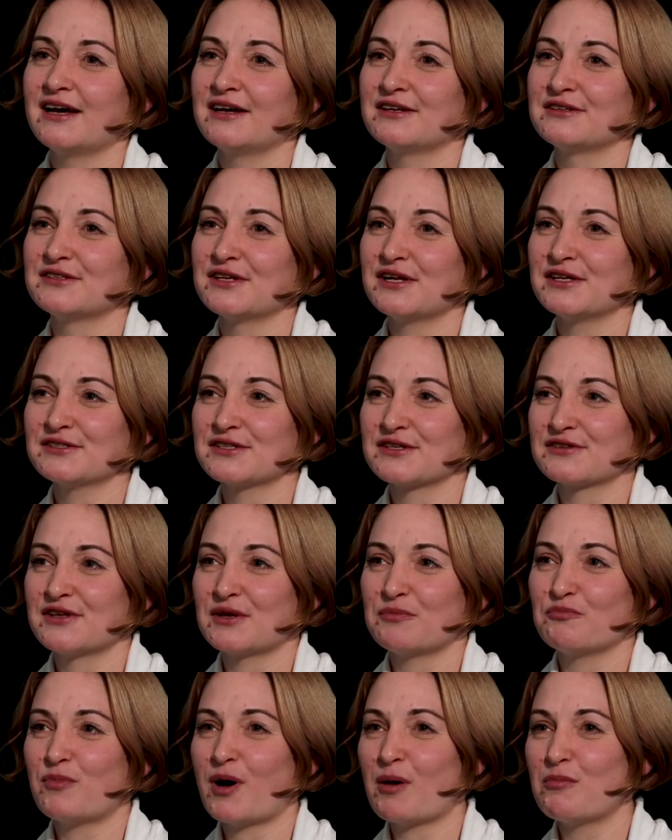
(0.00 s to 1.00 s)
and also
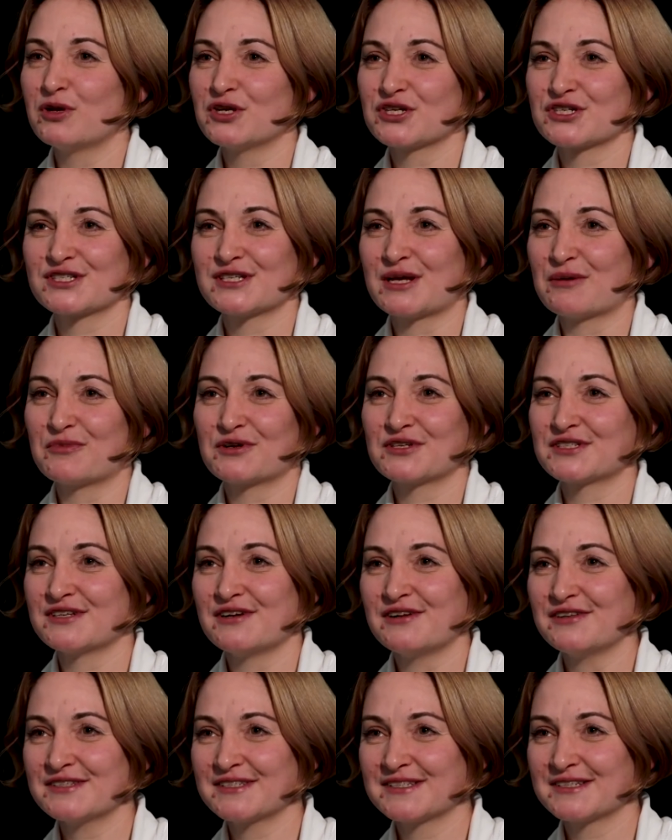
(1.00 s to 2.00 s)
they published some
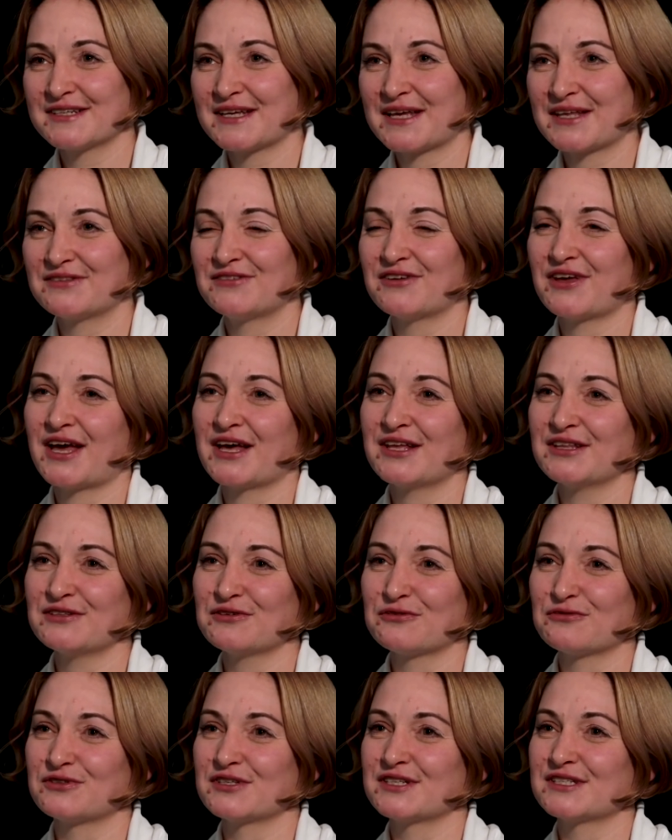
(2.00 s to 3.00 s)
results at the end
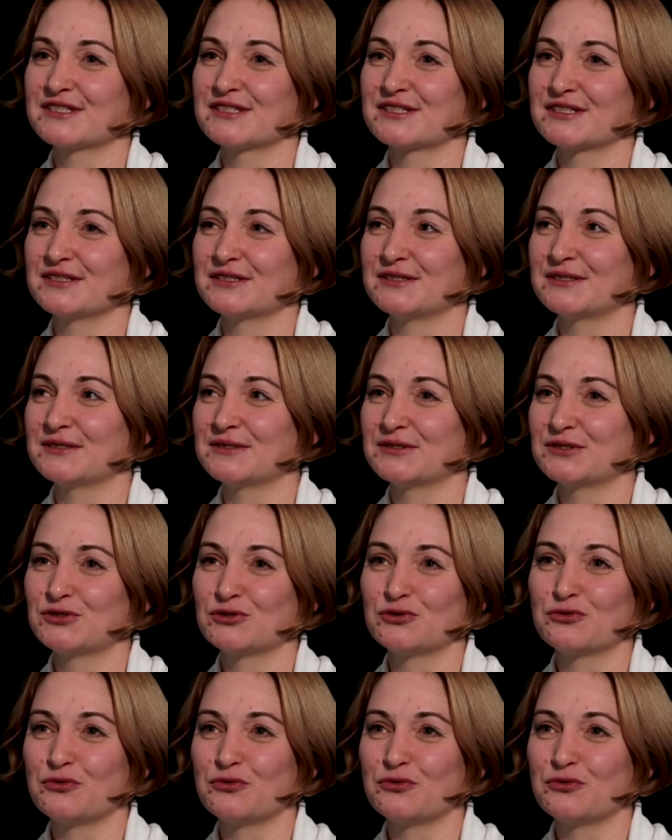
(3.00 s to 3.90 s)
of this uh, two